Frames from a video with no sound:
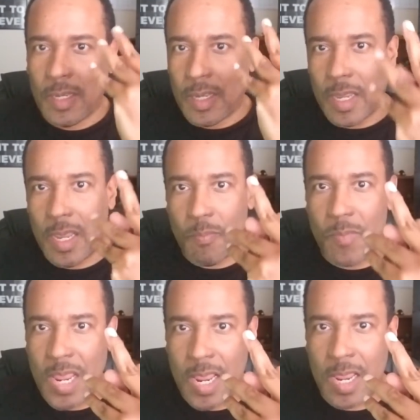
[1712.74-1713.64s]
And
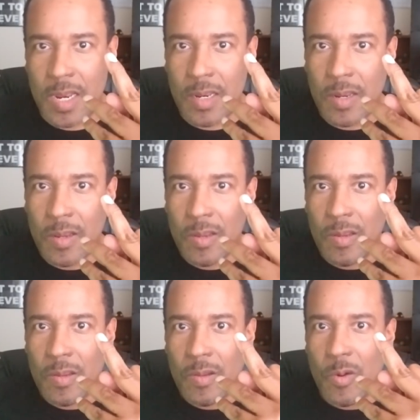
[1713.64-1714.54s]
men
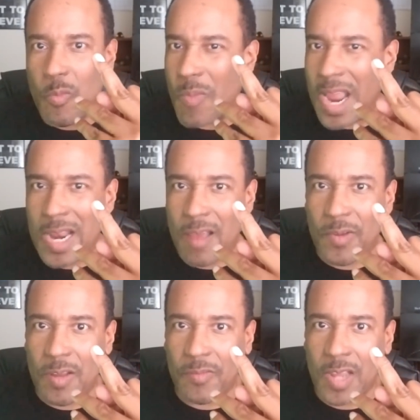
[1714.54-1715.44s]
who might have
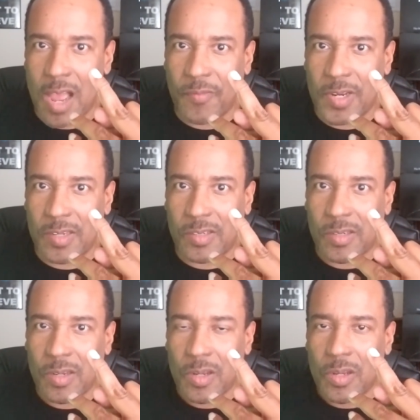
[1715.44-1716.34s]
enough
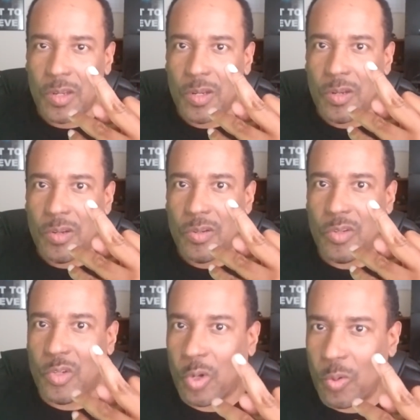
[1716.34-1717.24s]
confidence
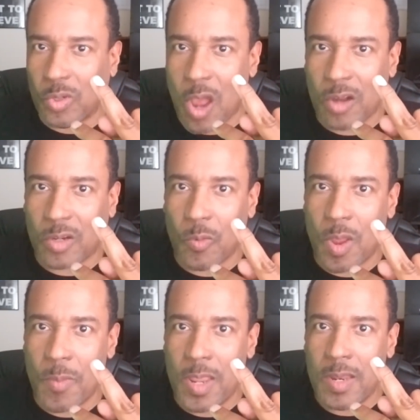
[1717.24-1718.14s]
to talk to
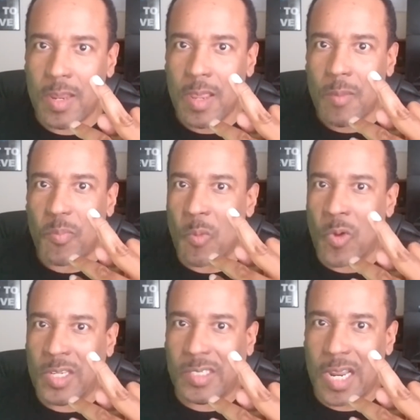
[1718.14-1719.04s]
women, but
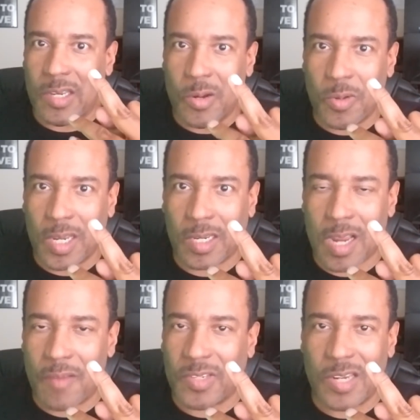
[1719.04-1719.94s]
once they do get the
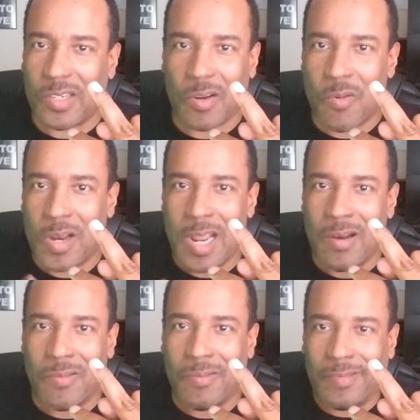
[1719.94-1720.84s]
conversation going, they
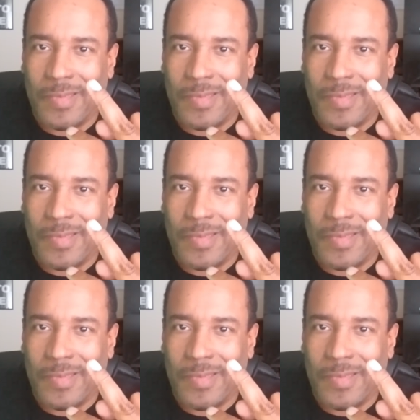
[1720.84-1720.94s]
don't.